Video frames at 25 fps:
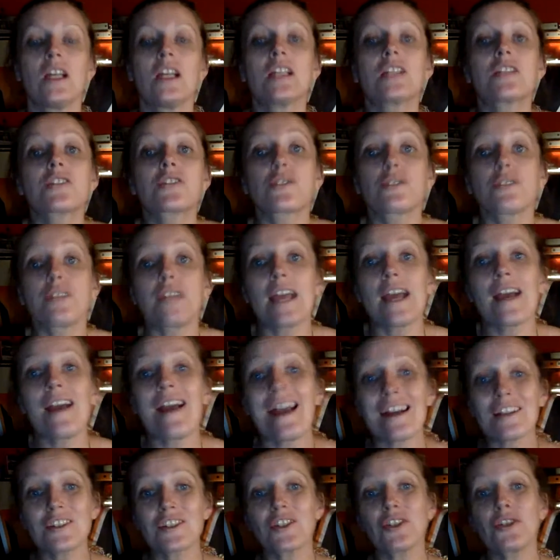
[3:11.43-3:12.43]
So now
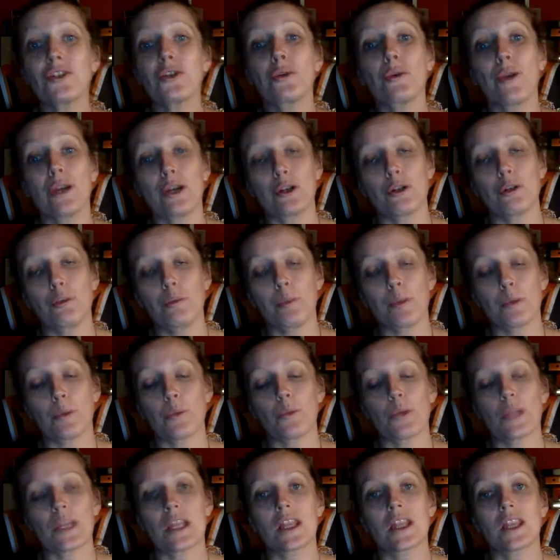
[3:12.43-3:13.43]
how can you help
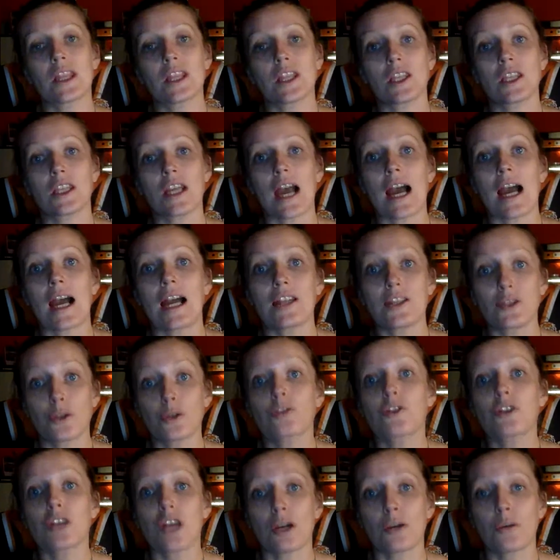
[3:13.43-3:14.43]
with your
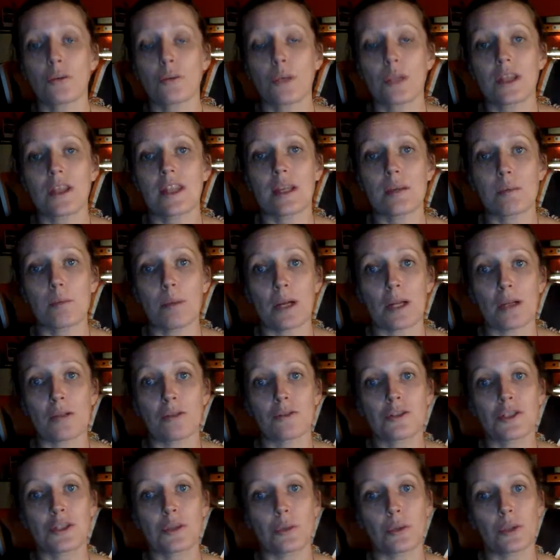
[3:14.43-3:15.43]
child with their
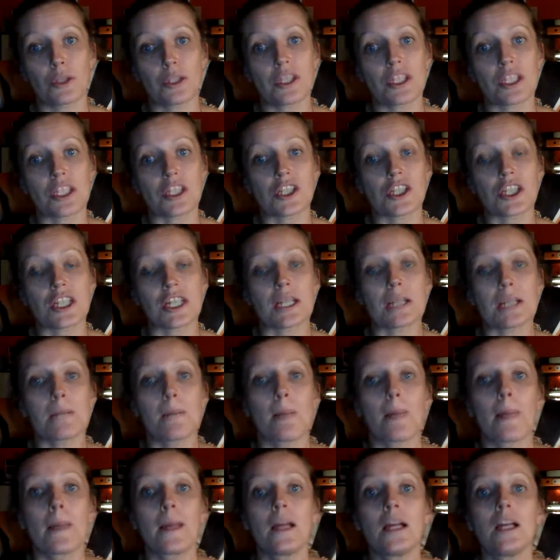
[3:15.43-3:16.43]
biology work this year?
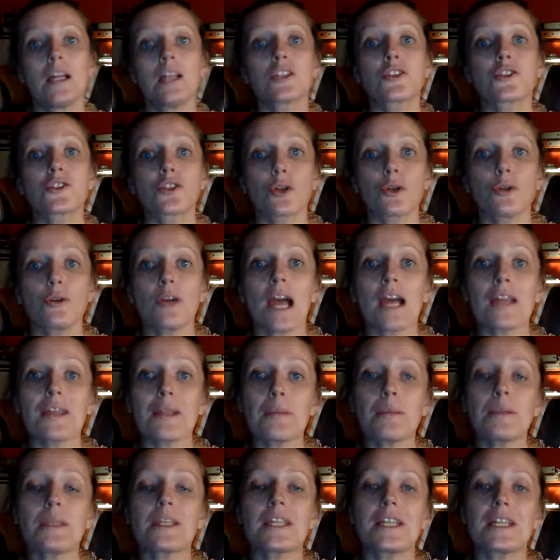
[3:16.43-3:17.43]
So at
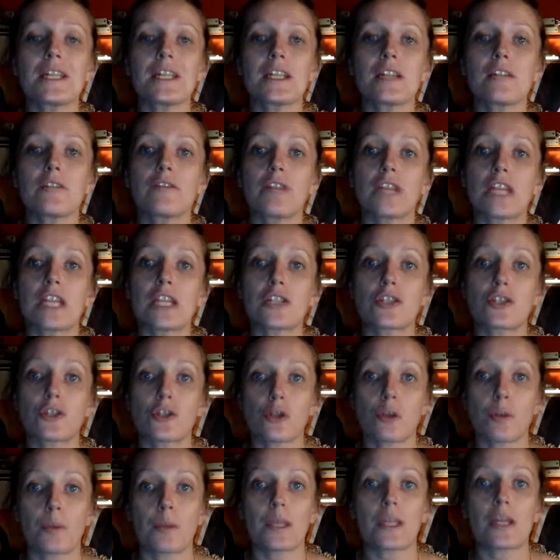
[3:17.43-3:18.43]
the beginning of each
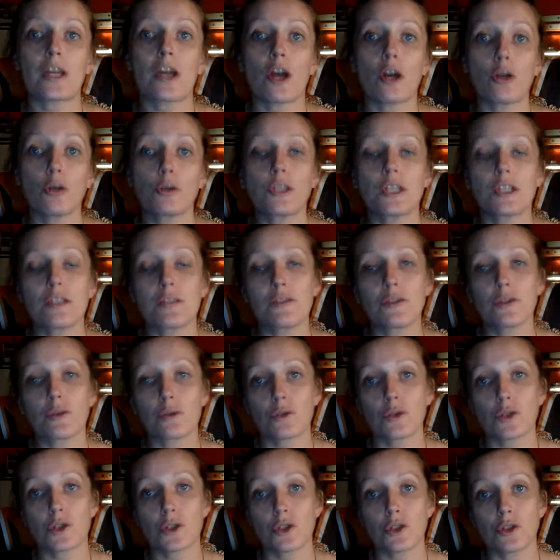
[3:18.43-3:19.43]
topic, I'll give your
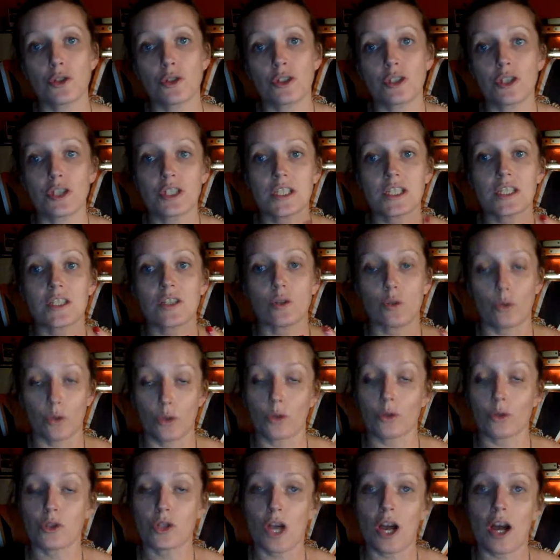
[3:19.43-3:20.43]
students or
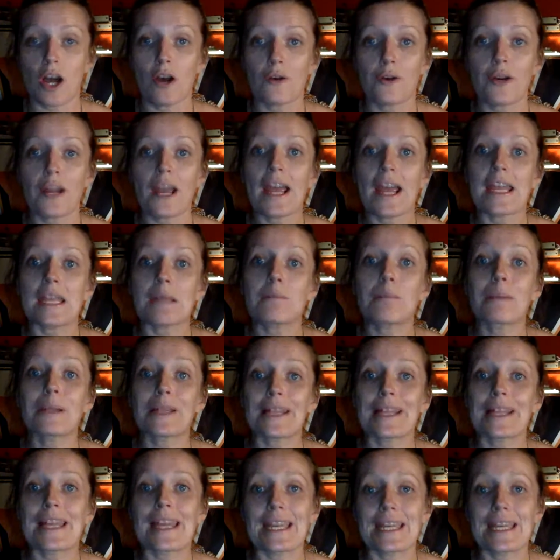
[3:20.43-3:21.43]
your child a
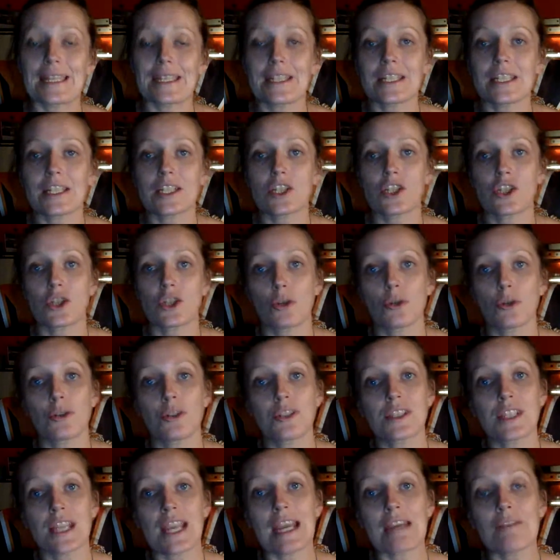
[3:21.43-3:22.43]
plan that
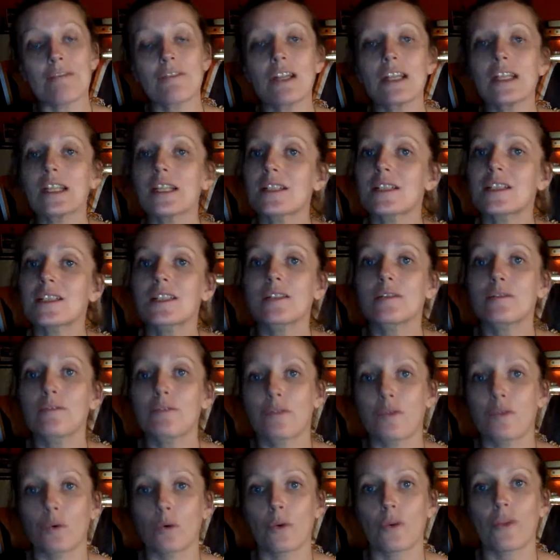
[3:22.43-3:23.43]
shows every lesson
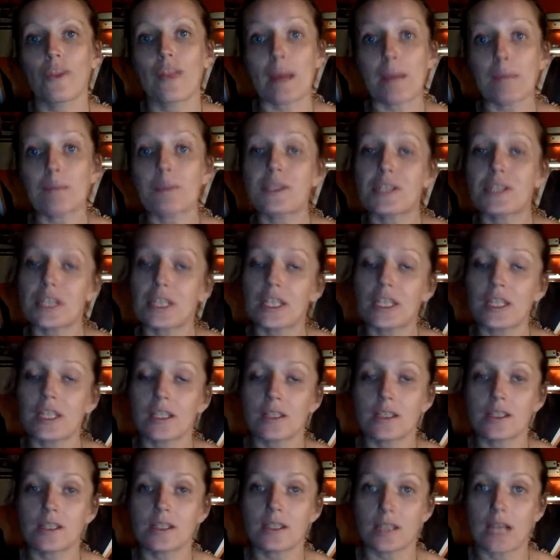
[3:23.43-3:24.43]
for that
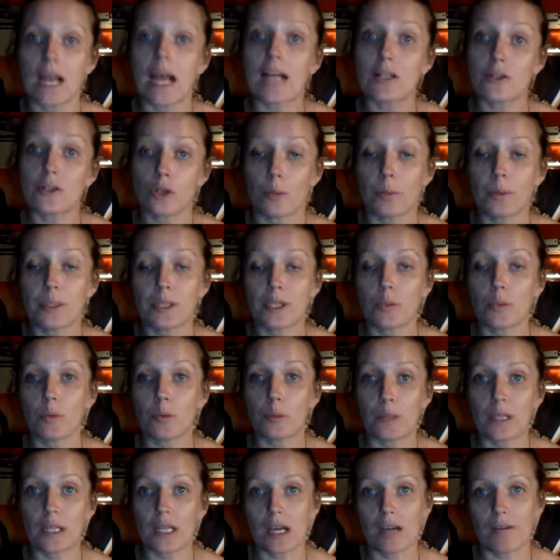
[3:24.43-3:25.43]
particular topic that we'll
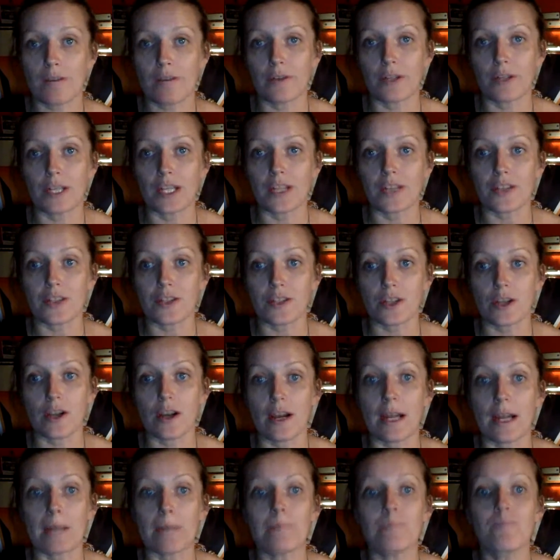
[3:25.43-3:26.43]
be covering at the
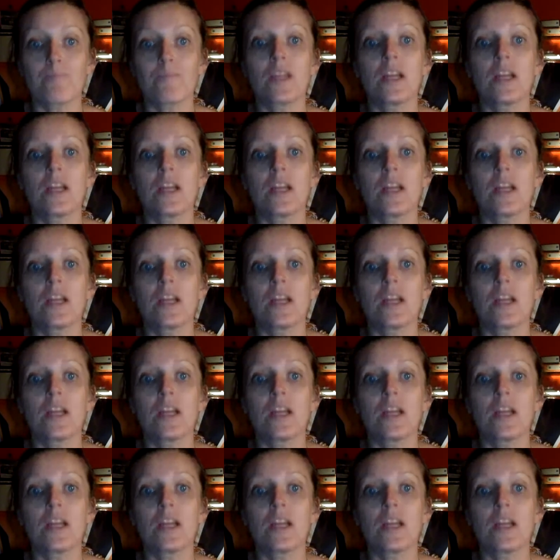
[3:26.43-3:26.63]
time.